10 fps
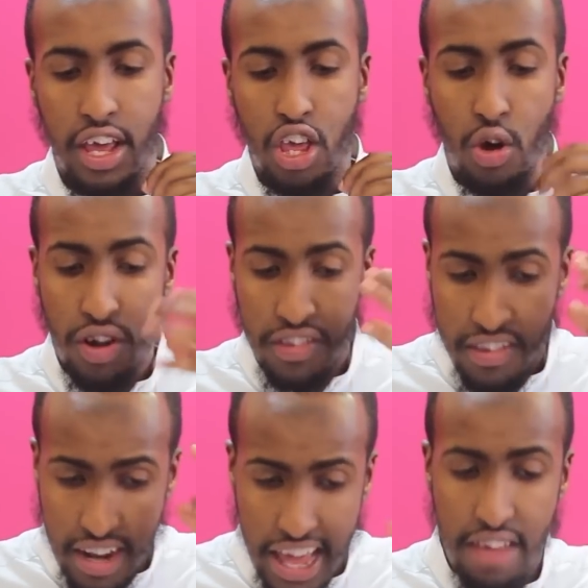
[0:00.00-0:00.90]
You're a
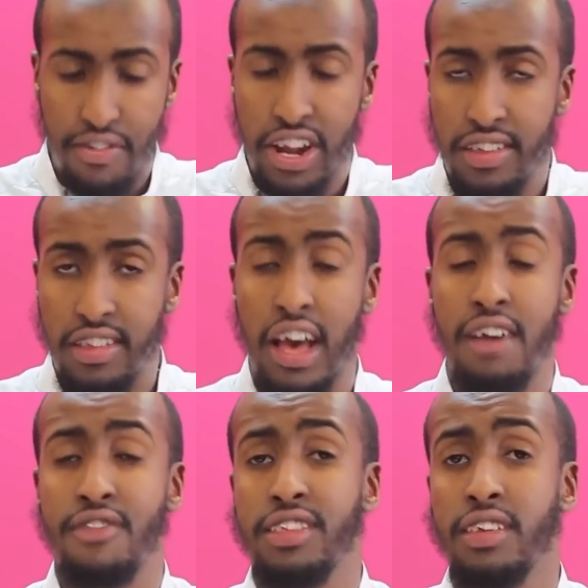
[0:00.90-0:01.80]
slave and a
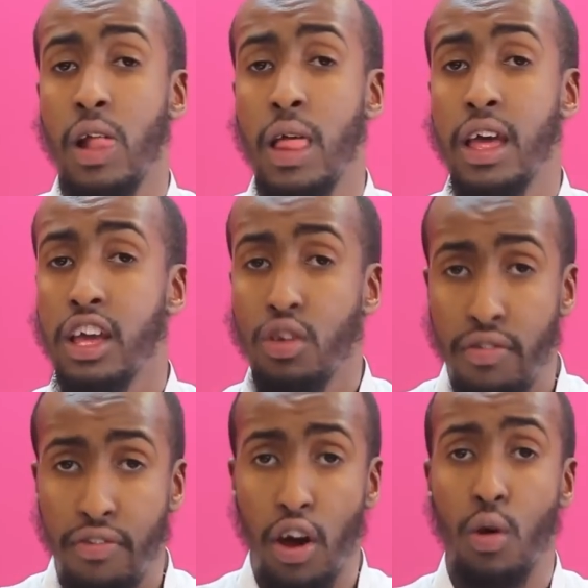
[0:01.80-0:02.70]
servant, and
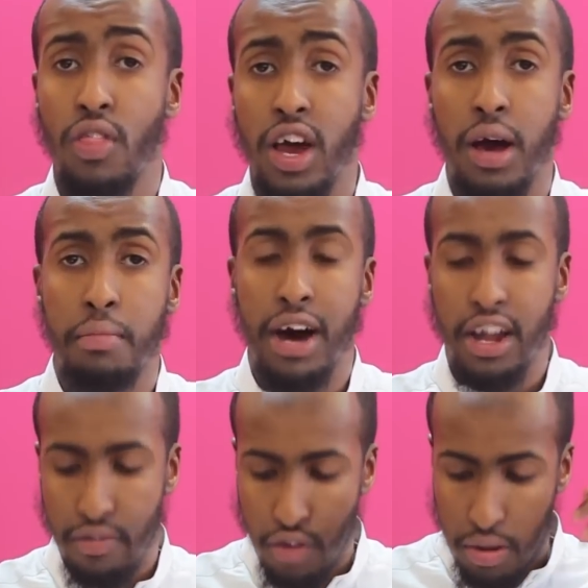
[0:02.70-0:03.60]
you follow the
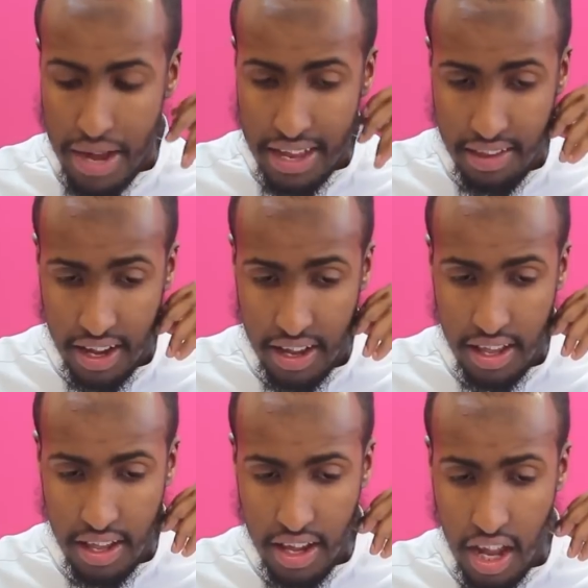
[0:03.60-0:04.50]
command of your master,
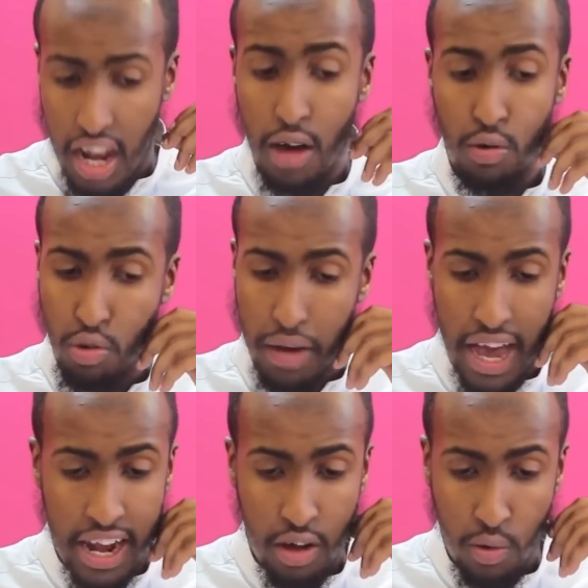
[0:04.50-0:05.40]
Allah
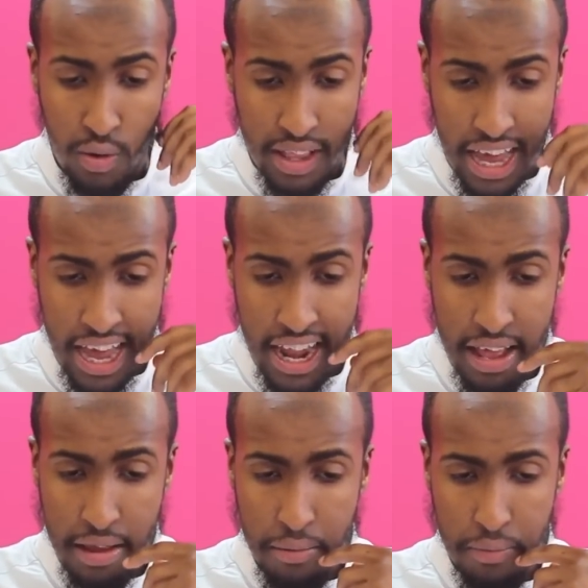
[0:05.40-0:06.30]
subhanahu wa ta'ala.